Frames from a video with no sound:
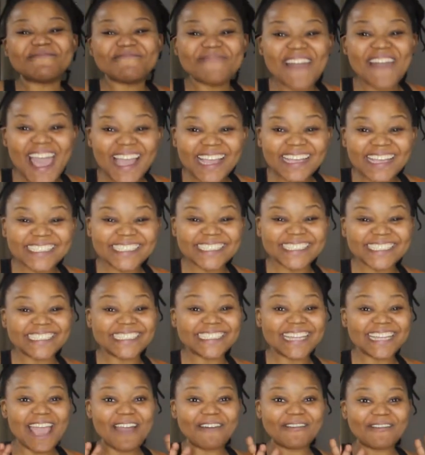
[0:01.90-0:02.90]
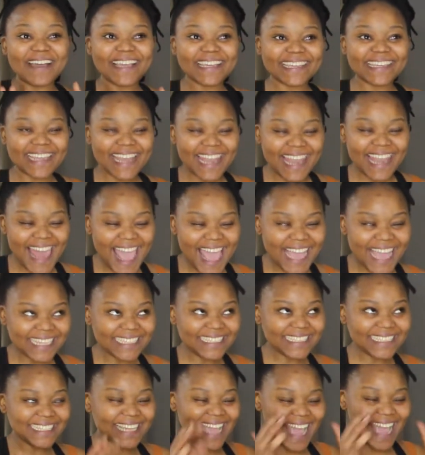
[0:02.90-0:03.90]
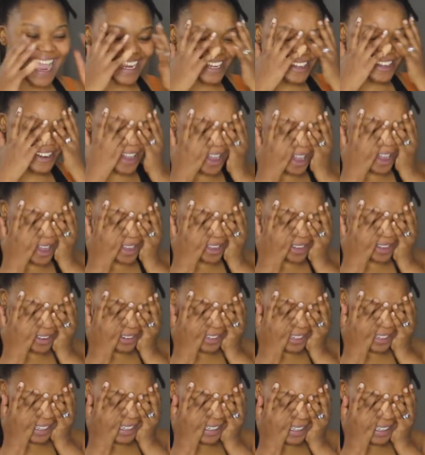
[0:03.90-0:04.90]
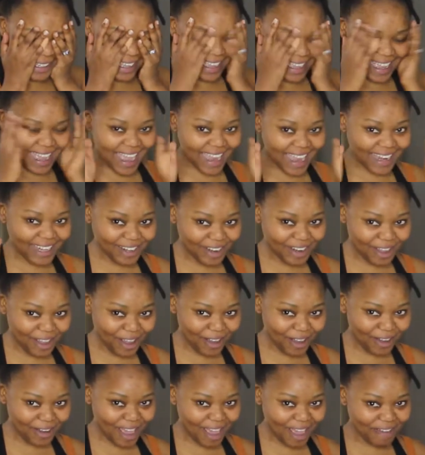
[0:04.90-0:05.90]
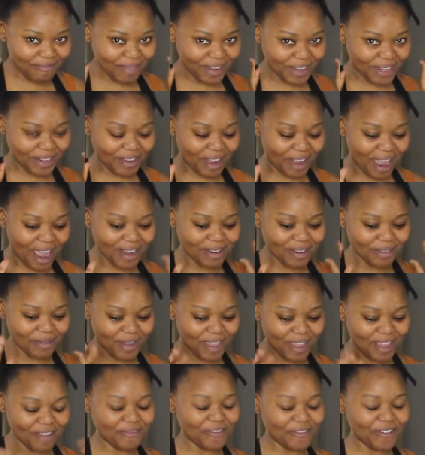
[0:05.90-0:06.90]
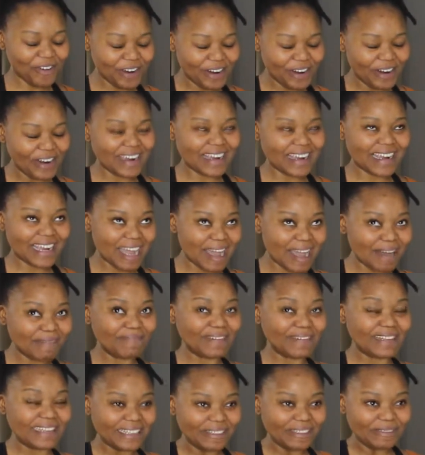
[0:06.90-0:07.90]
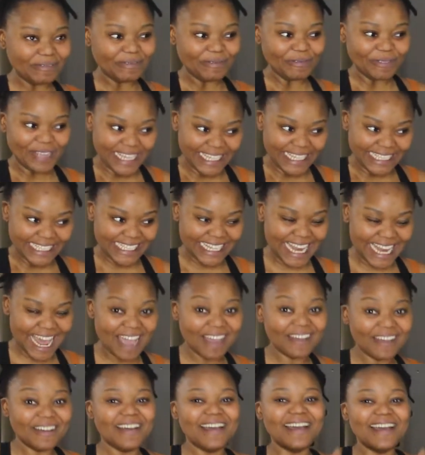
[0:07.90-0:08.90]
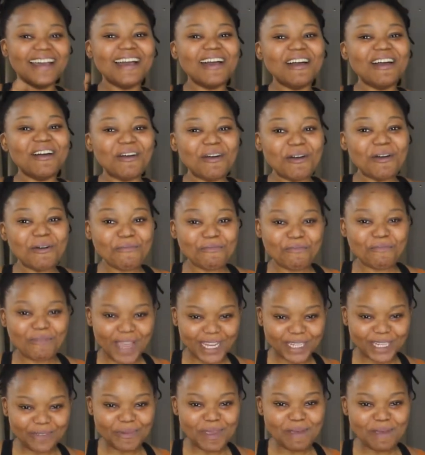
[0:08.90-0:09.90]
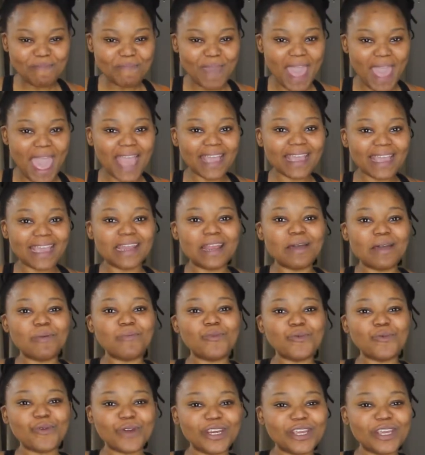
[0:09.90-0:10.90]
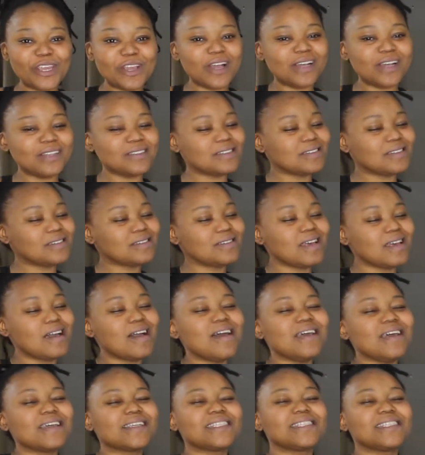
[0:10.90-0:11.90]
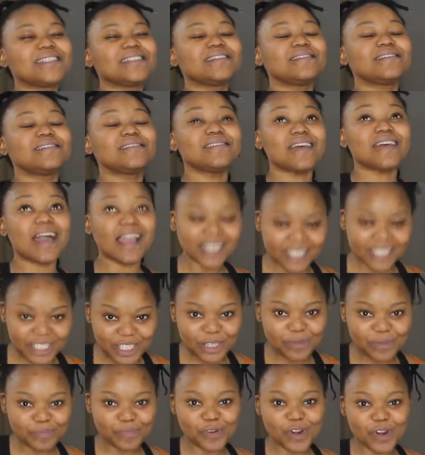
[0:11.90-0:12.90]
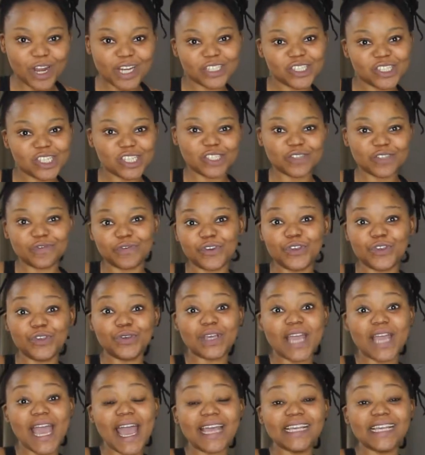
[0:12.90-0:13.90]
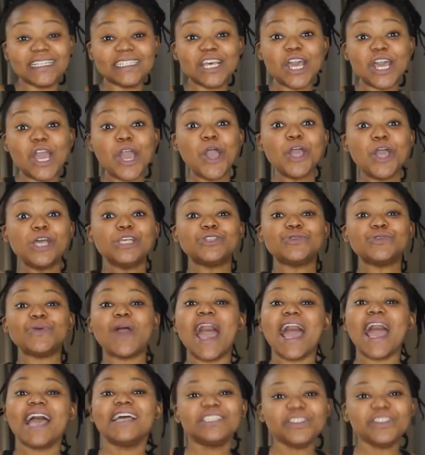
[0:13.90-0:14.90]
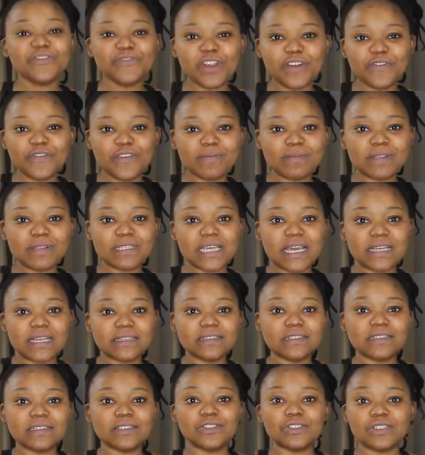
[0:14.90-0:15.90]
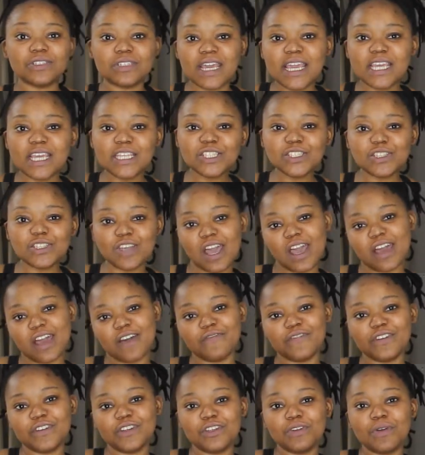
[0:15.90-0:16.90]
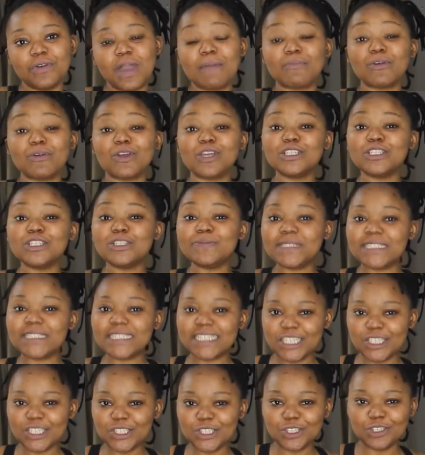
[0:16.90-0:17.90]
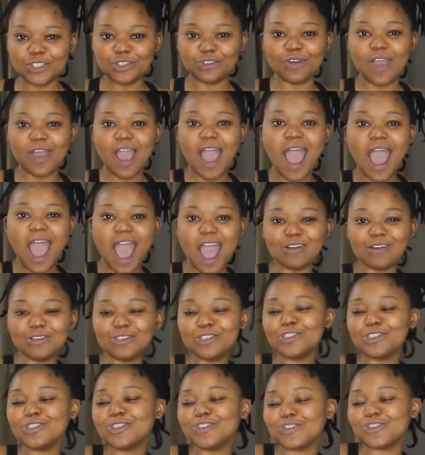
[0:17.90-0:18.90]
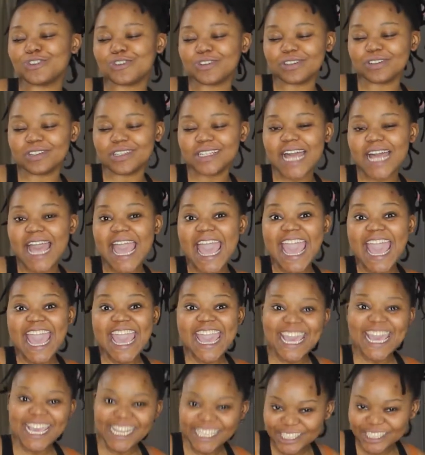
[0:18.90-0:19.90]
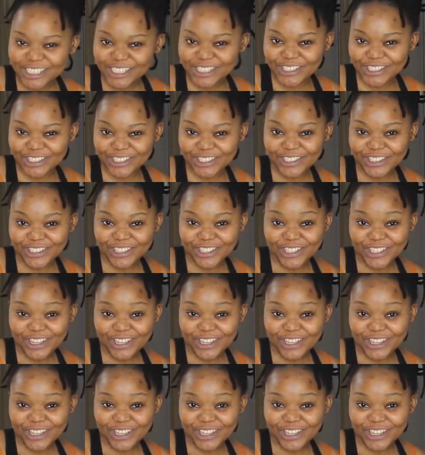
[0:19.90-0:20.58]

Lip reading: back to DIY Yolande. I know I've been gone away for a couple of weeks now, but we're back and I'm working on exciting projects for you guys. So as you read from the title, in today's video I'm going to be teaching you how to drill into